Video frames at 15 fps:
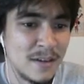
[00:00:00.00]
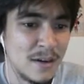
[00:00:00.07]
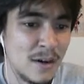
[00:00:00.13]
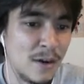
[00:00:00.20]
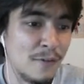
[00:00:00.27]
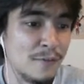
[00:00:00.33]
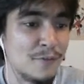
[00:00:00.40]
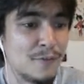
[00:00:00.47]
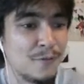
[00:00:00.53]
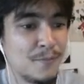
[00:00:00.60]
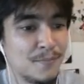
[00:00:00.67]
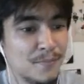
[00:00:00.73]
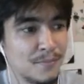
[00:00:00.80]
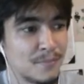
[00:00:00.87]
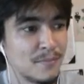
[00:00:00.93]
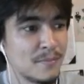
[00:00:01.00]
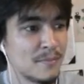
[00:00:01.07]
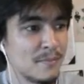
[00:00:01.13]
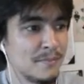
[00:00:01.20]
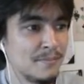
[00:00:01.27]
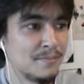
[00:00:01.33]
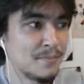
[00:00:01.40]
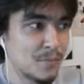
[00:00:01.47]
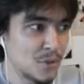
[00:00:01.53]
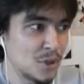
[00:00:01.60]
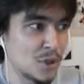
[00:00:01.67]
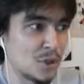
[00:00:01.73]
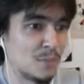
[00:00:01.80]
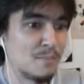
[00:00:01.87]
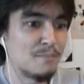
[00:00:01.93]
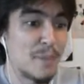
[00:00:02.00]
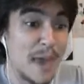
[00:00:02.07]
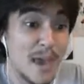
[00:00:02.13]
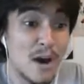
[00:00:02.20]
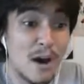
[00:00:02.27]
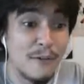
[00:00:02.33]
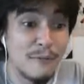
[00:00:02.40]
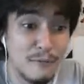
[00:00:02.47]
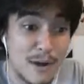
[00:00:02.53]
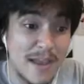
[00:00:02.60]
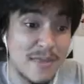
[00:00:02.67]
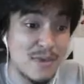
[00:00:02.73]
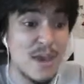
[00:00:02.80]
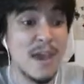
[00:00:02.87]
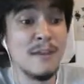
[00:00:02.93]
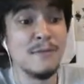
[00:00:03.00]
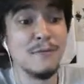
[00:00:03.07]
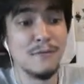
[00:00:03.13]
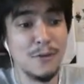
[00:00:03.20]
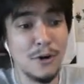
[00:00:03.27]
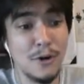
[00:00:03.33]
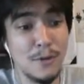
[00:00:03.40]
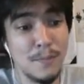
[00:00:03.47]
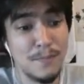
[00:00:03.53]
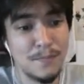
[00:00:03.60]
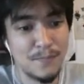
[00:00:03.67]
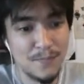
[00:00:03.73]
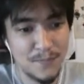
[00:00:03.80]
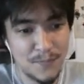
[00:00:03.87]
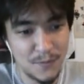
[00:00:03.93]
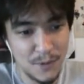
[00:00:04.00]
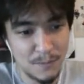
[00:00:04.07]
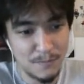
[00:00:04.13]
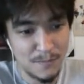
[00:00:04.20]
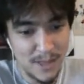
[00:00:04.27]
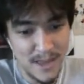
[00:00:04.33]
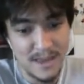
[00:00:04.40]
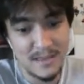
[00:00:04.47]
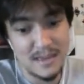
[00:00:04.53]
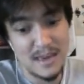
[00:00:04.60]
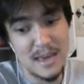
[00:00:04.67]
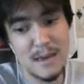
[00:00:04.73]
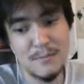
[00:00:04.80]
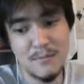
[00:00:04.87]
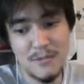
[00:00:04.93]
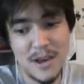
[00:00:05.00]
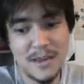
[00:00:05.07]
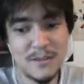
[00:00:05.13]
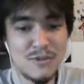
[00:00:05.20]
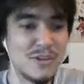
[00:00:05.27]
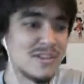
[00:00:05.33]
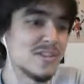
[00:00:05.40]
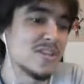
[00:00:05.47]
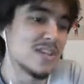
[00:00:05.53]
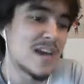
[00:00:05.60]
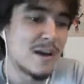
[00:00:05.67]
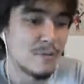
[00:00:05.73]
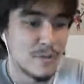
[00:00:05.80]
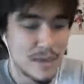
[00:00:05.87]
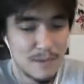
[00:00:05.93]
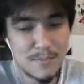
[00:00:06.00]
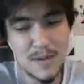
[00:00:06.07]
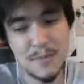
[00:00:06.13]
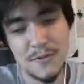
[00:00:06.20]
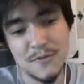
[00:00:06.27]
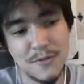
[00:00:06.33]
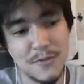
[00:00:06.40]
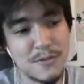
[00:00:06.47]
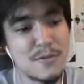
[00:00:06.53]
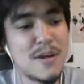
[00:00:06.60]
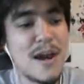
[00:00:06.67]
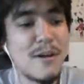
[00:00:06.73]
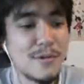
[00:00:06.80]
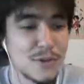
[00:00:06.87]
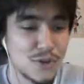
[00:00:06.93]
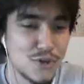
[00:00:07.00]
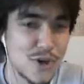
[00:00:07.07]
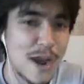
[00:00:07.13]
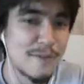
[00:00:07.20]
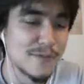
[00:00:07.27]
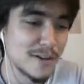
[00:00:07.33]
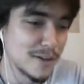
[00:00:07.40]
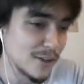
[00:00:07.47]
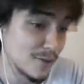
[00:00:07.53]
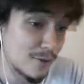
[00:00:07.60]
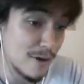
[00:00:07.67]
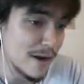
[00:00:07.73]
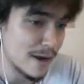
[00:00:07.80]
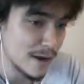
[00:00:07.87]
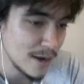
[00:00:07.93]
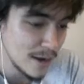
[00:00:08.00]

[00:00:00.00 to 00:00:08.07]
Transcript: of payoff right then for playing the game, right? You can sit down with 8 people for 3 hours and draft, and it's great.